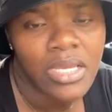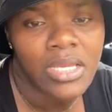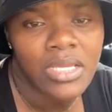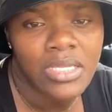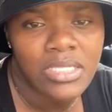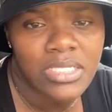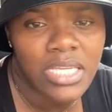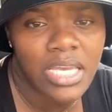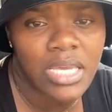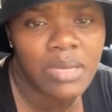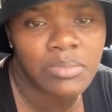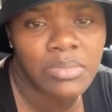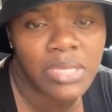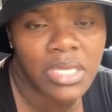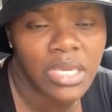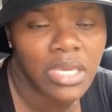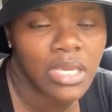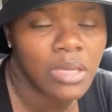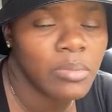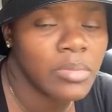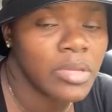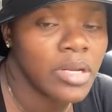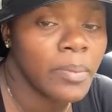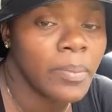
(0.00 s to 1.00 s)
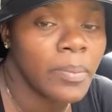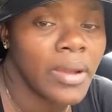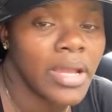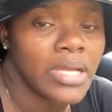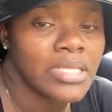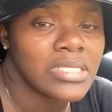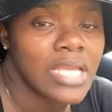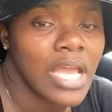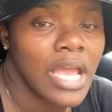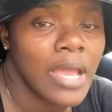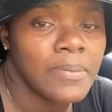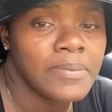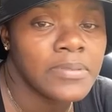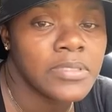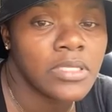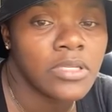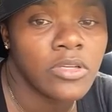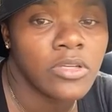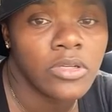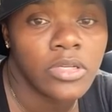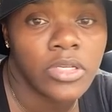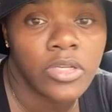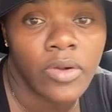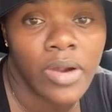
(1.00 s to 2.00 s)
Same thing in menopause.
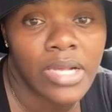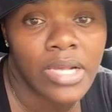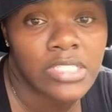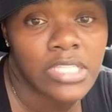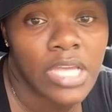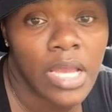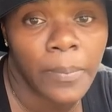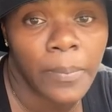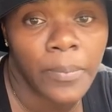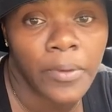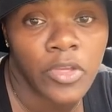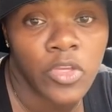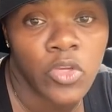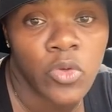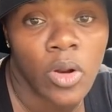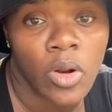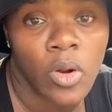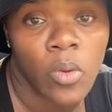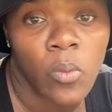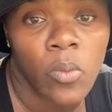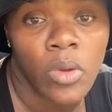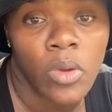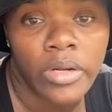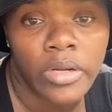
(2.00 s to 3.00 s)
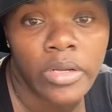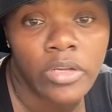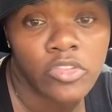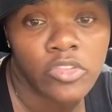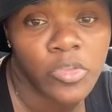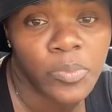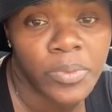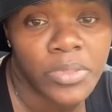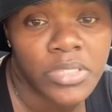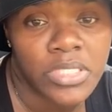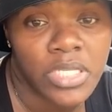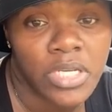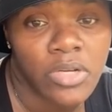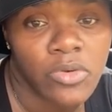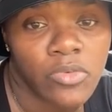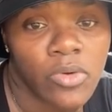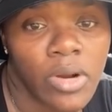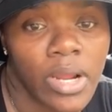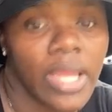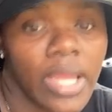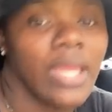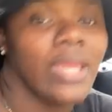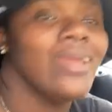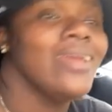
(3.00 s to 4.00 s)
Absolutely, Grasshopper, you are 100%
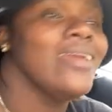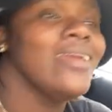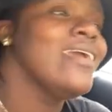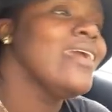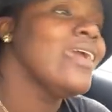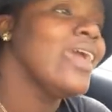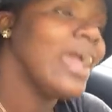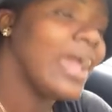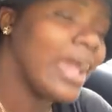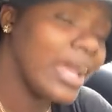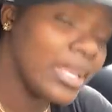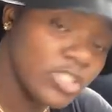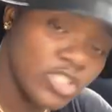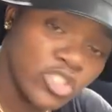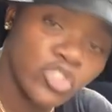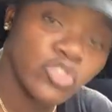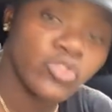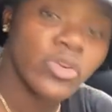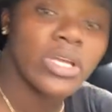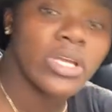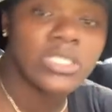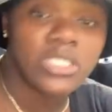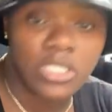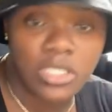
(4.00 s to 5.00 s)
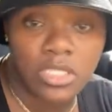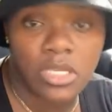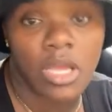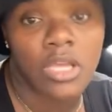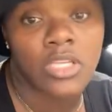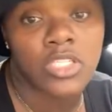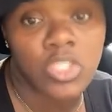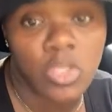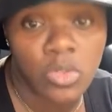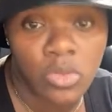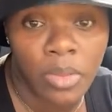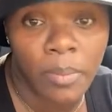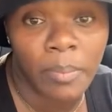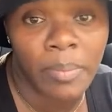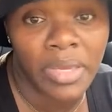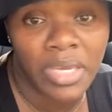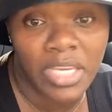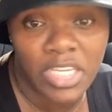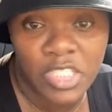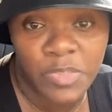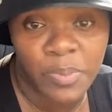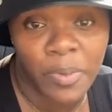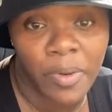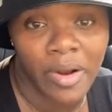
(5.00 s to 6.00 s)
right. And stress is also the
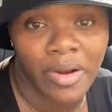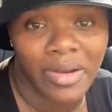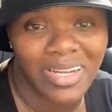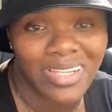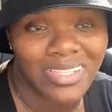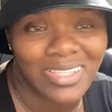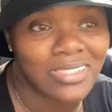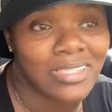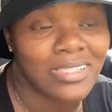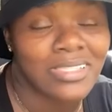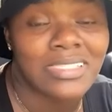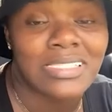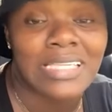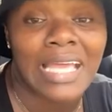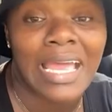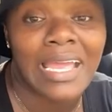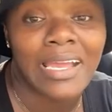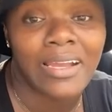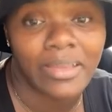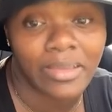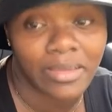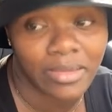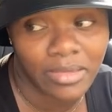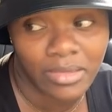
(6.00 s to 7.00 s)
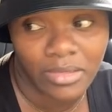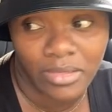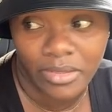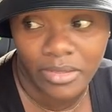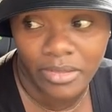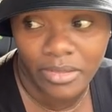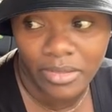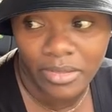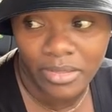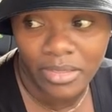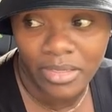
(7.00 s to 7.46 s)
biggest part, it's the silent killer.